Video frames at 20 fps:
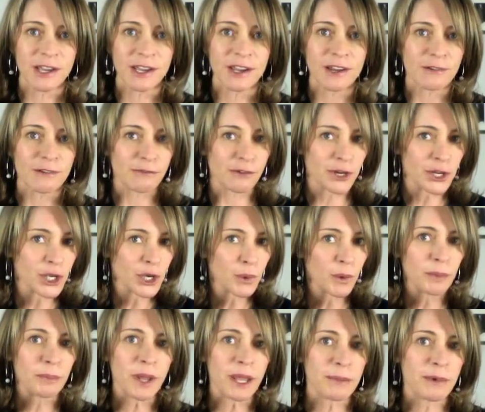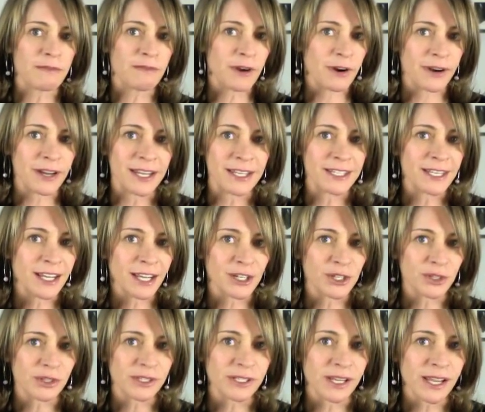for you it may be very easy to
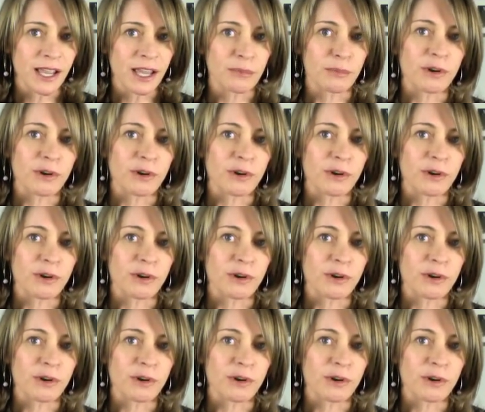understand,